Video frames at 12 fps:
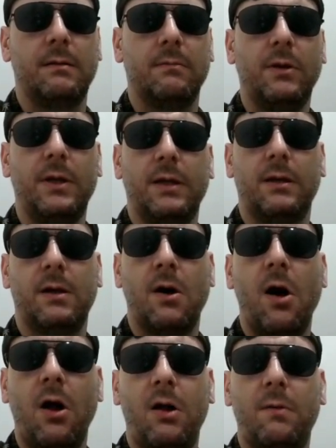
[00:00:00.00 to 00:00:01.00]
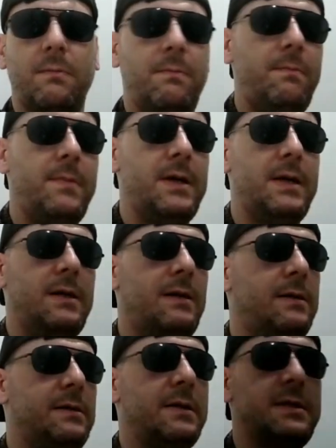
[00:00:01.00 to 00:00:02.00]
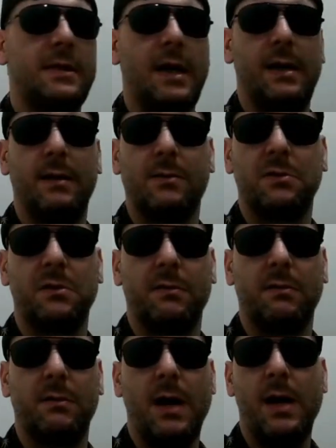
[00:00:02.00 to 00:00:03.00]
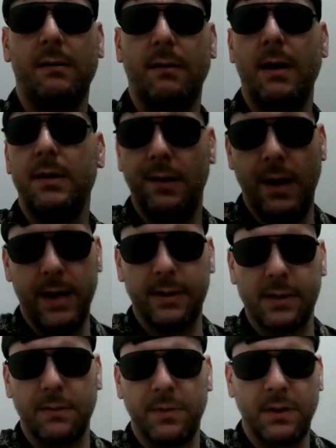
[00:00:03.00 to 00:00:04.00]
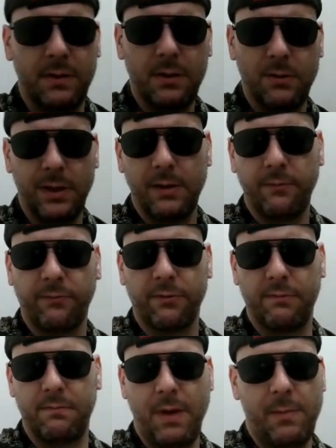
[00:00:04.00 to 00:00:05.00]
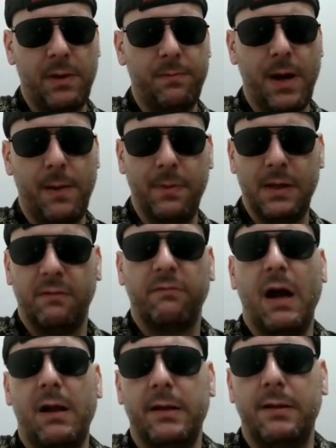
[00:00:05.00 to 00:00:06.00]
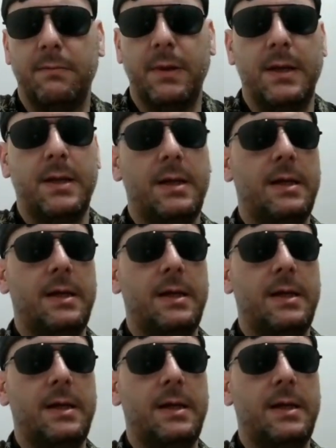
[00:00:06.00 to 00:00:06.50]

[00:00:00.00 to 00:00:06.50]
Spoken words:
really calm state, sort of not unlike something that you would get from maybe popping a Valium.